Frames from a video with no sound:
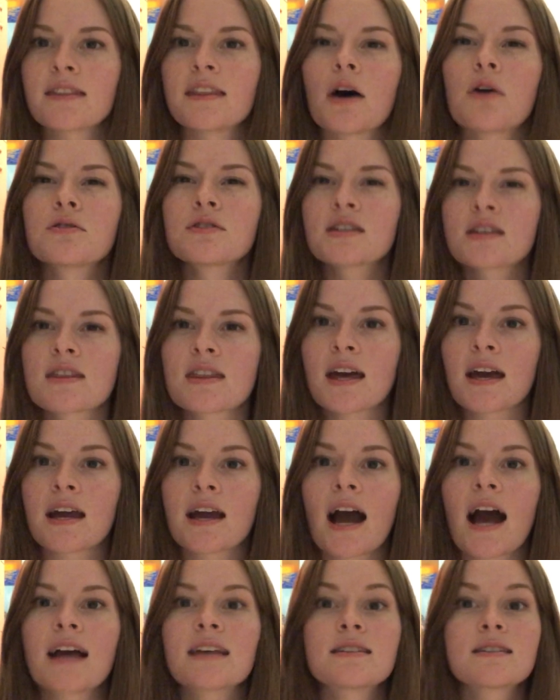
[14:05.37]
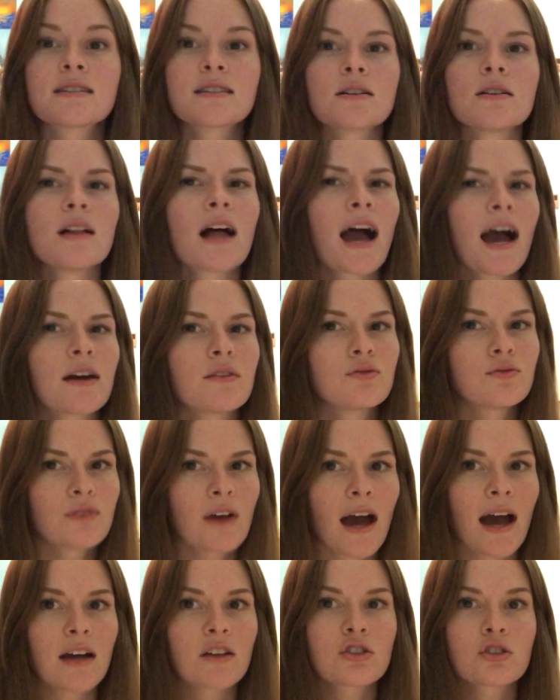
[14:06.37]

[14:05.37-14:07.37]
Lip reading: That was the thing. I still had fat,